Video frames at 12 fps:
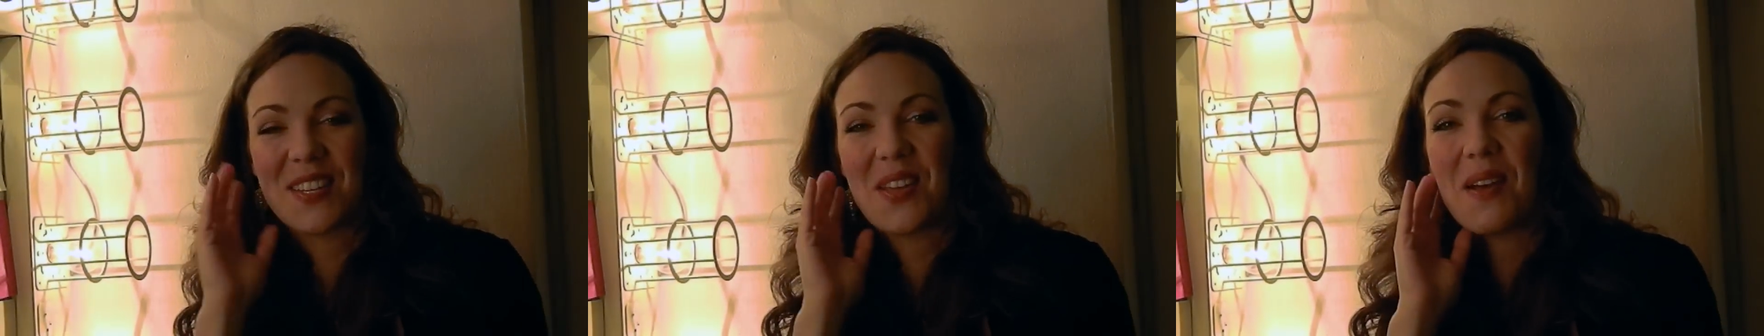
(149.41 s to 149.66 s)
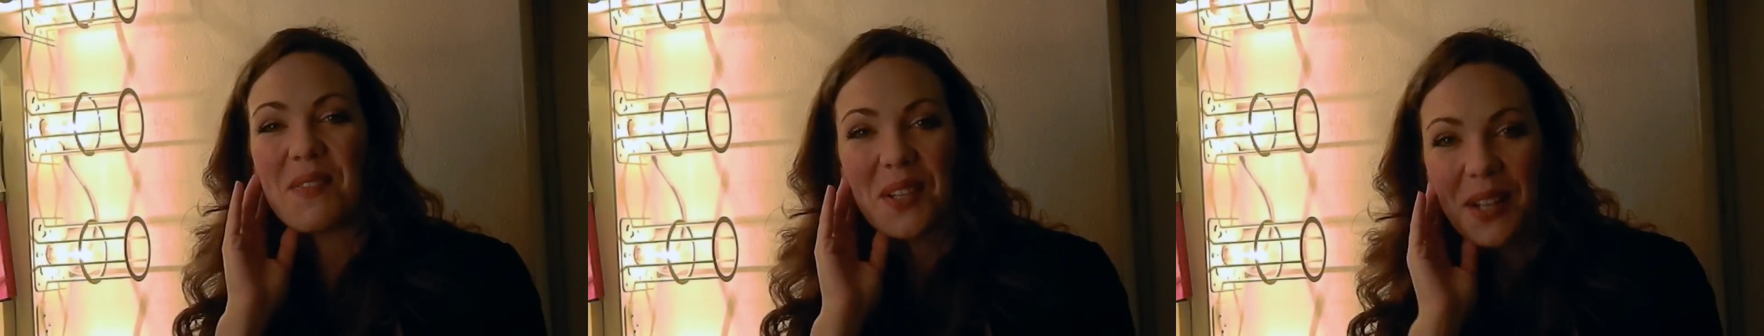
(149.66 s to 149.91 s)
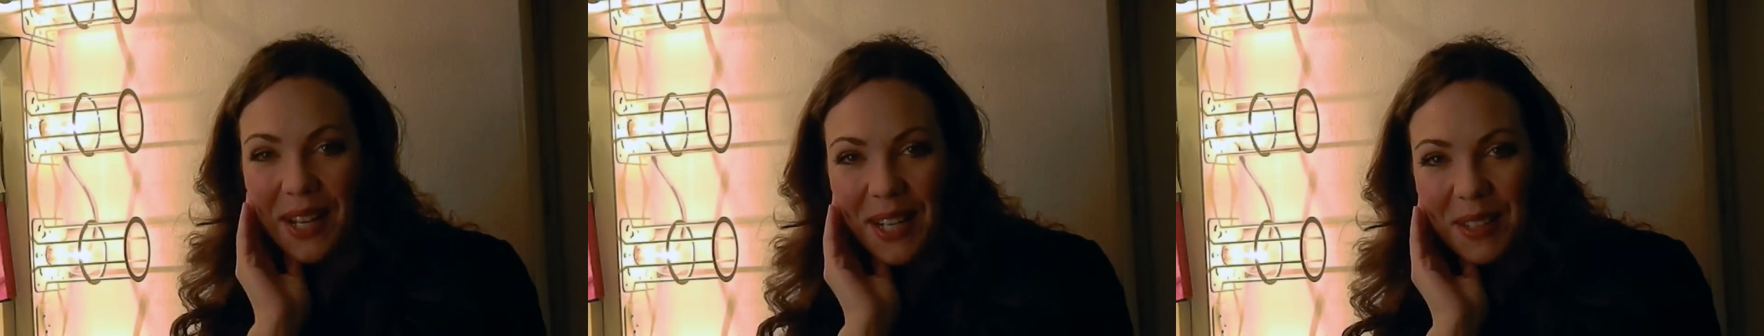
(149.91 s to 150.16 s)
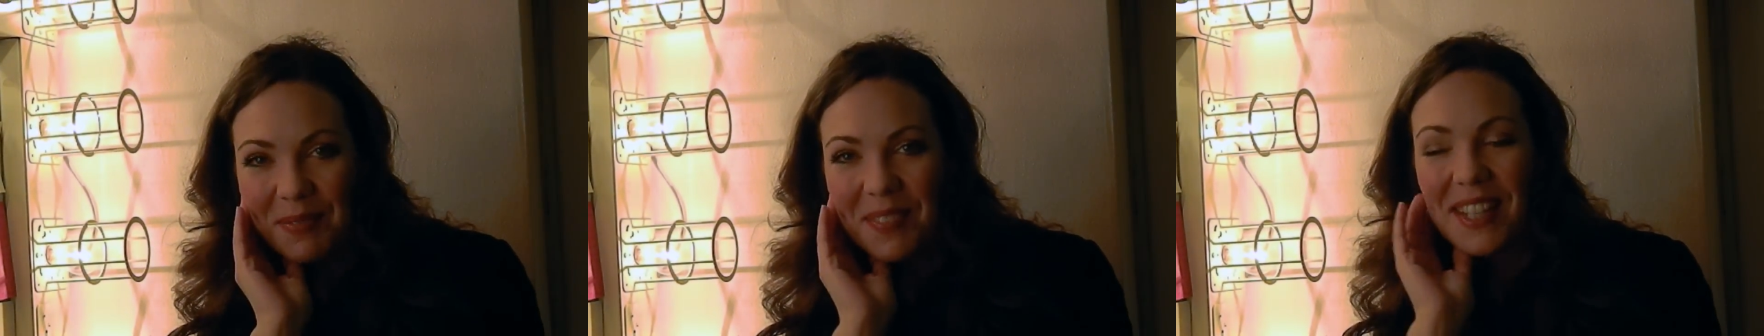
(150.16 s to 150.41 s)
So you have to
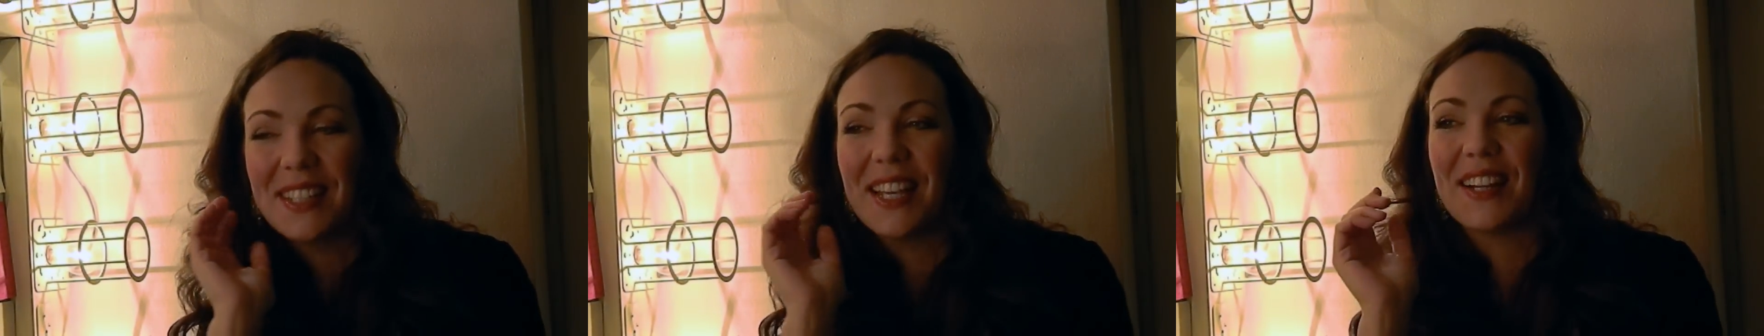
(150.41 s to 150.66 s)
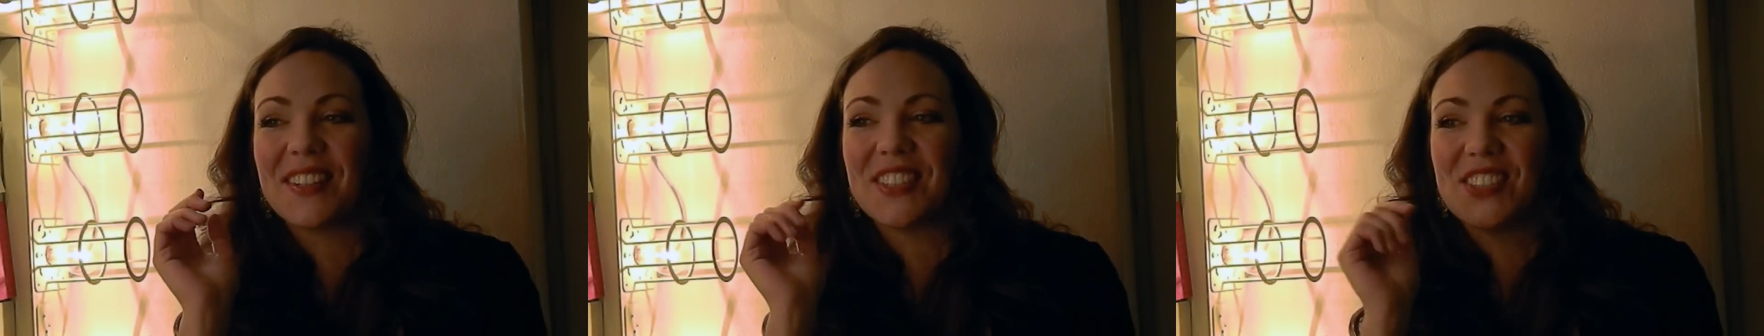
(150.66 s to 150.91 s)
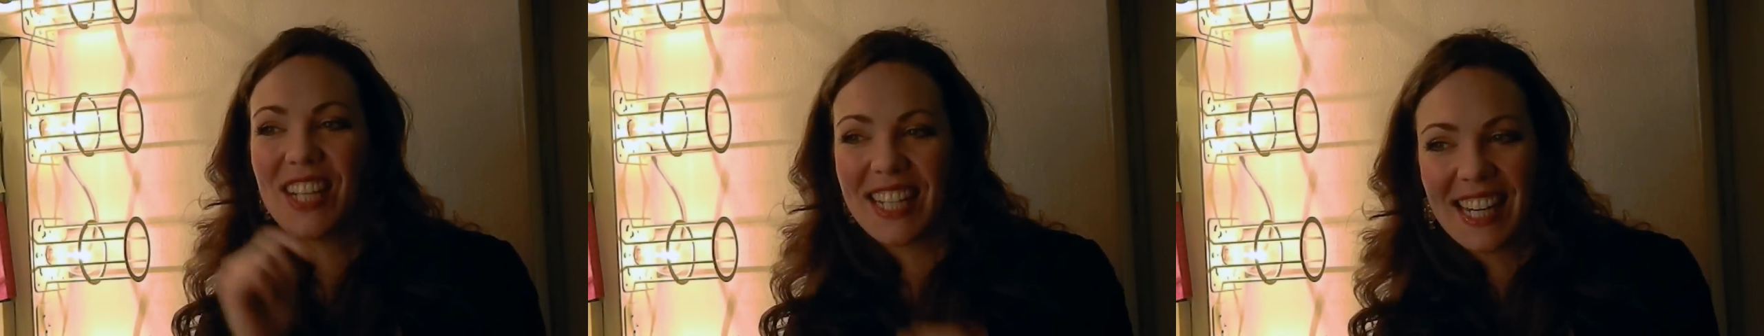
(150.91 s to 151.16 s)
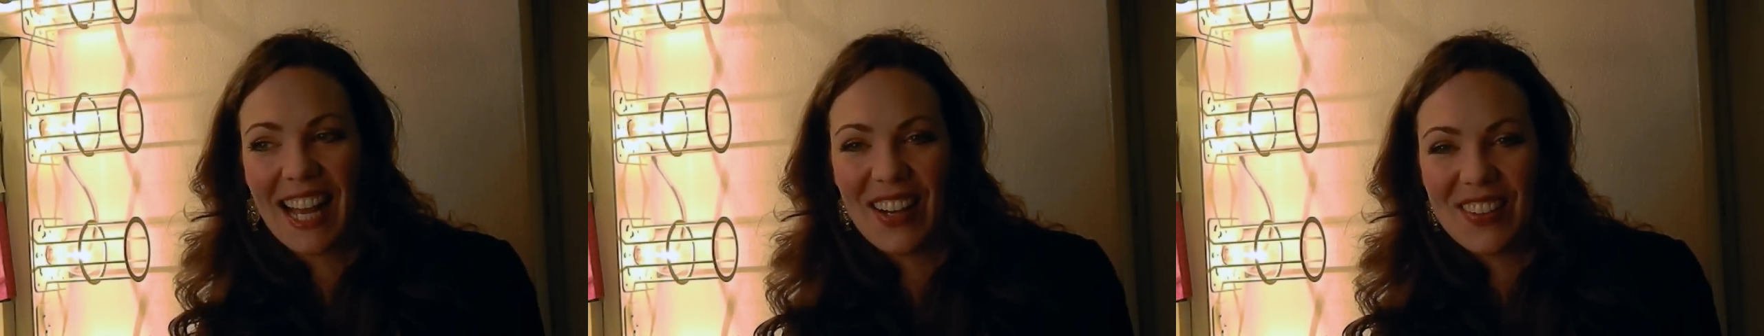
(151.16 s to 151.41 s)
come and you have to
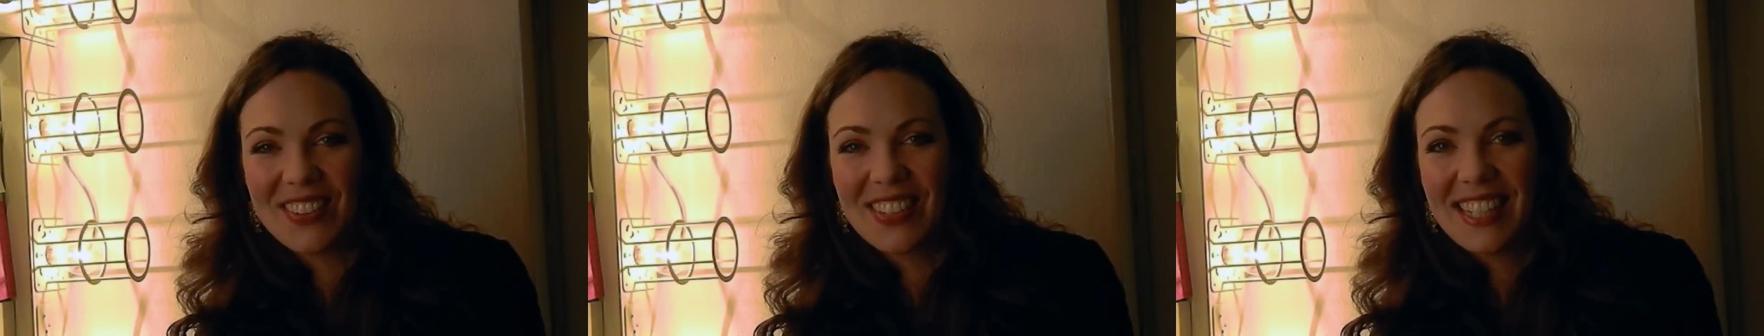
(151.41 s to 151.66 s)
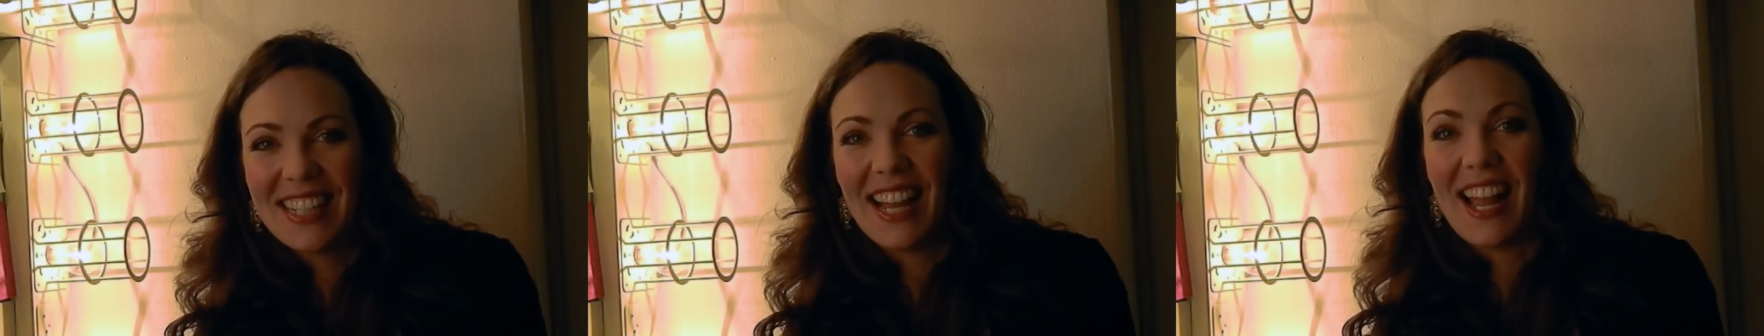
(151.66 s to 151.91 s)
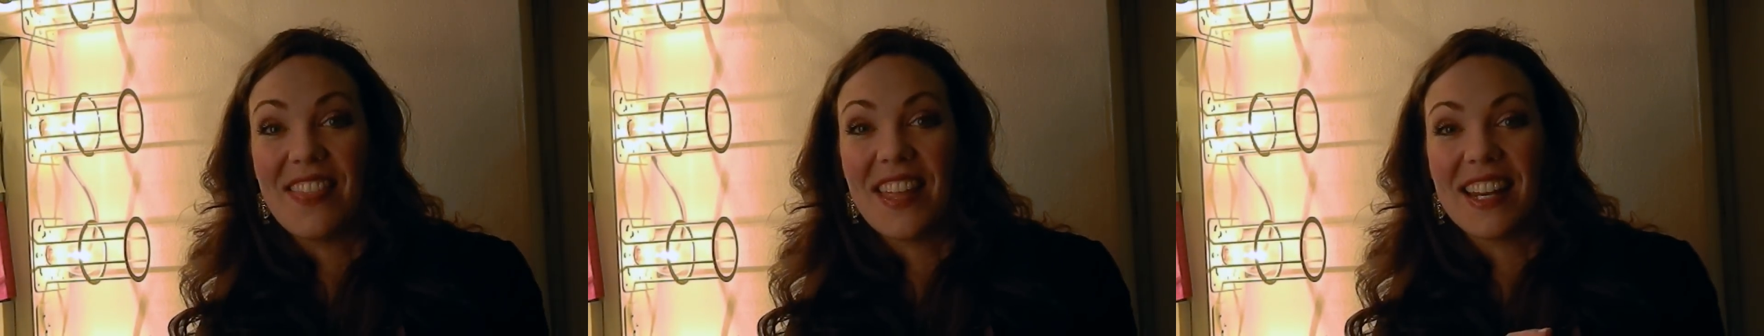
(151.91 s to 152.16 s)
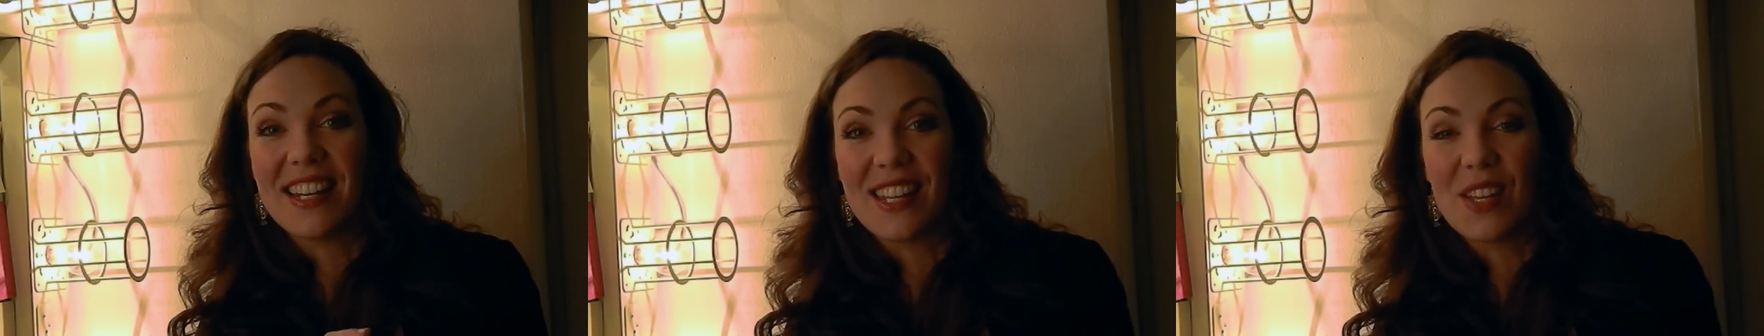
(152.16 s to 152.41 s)
check it out, and
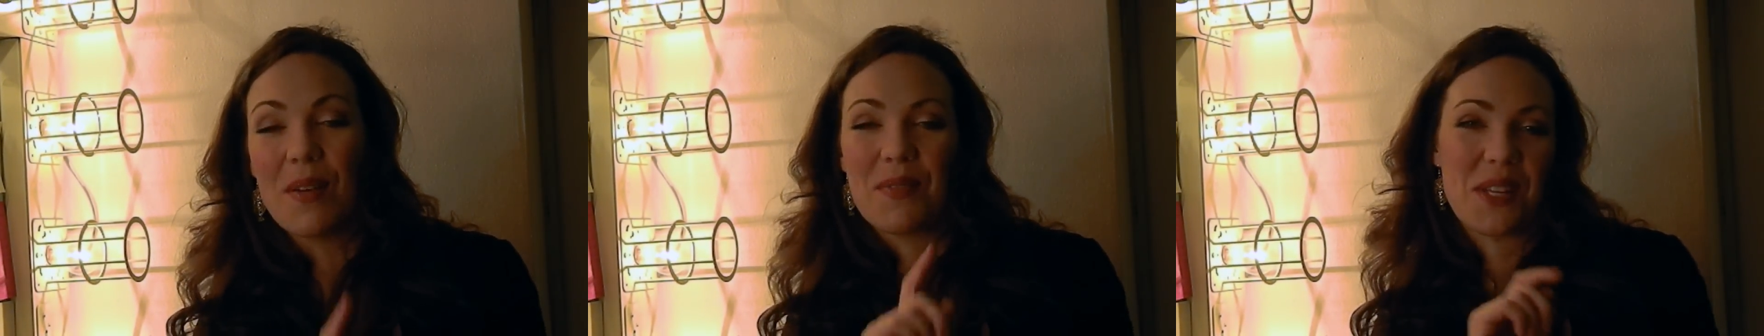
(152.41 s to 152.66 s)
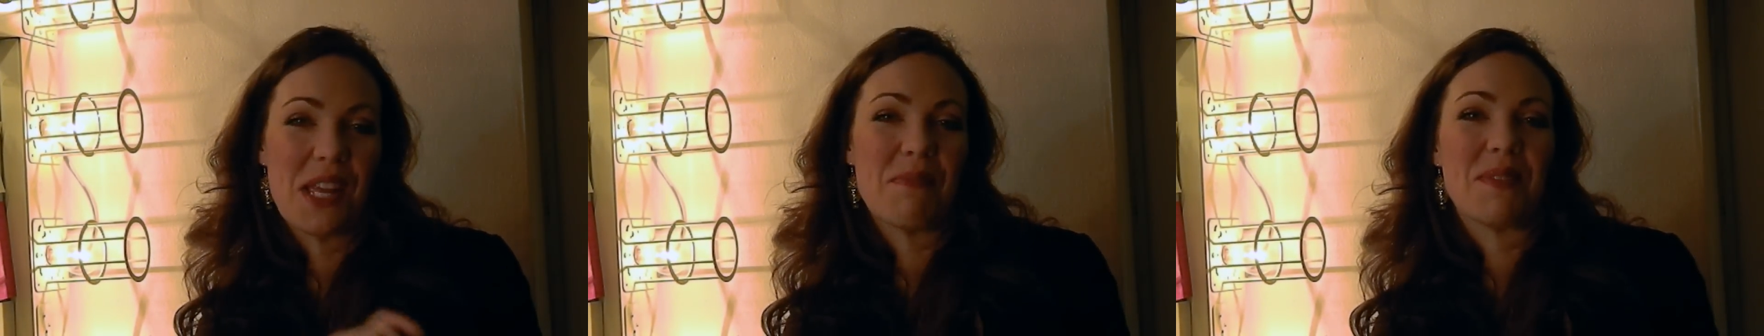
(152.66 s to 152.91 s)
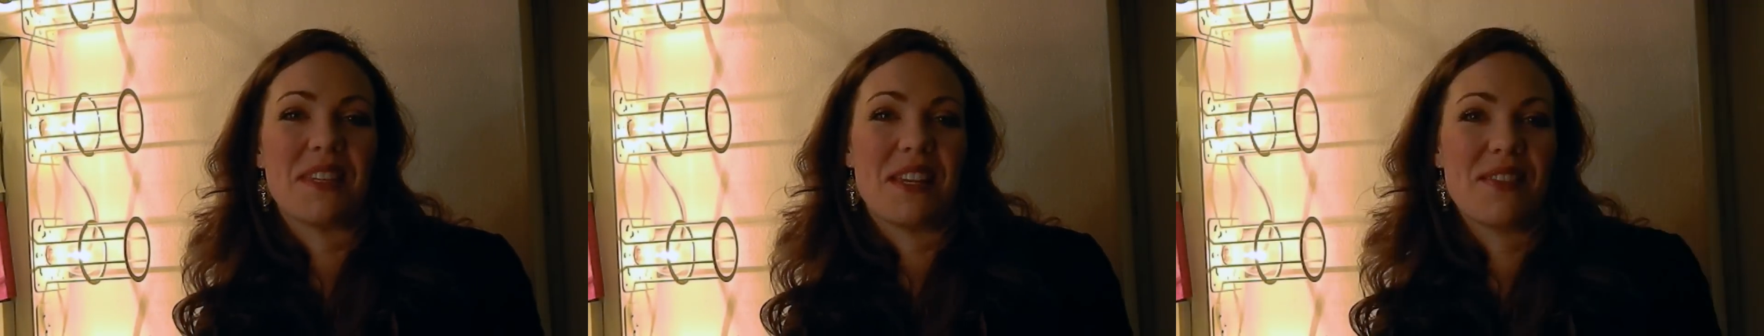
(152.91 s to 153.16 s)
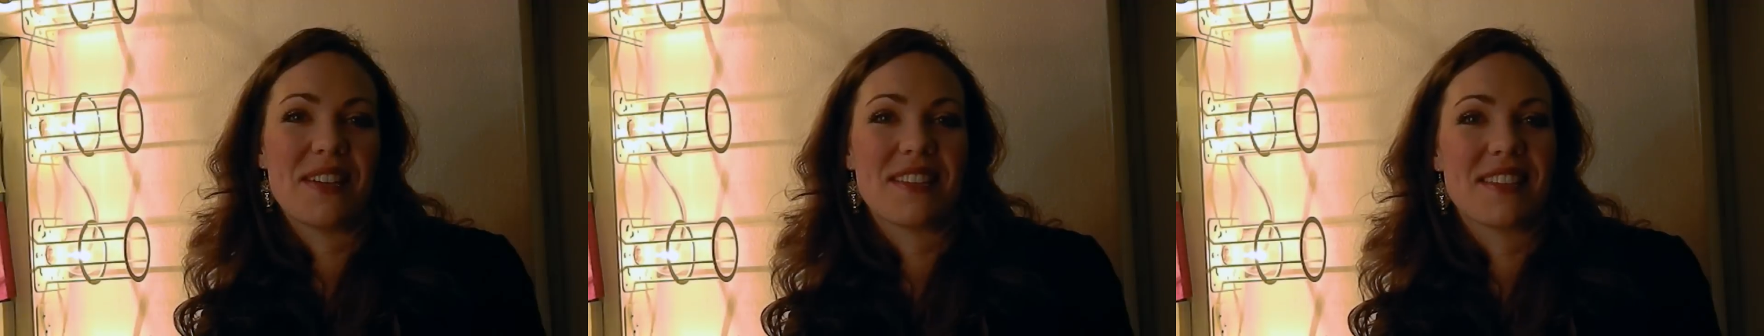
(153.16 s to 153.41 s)
then you have to keep the
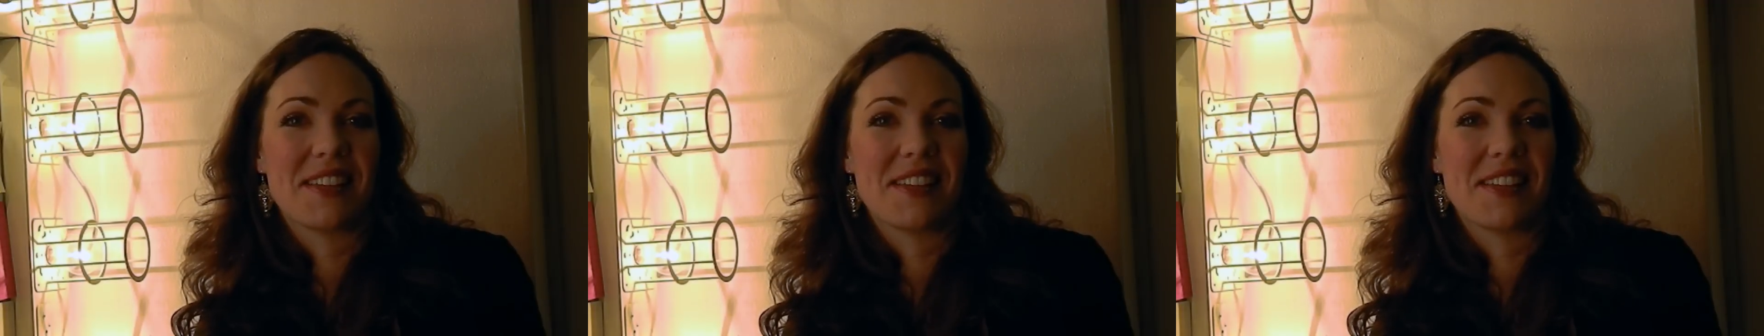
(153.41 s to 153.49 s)
secret.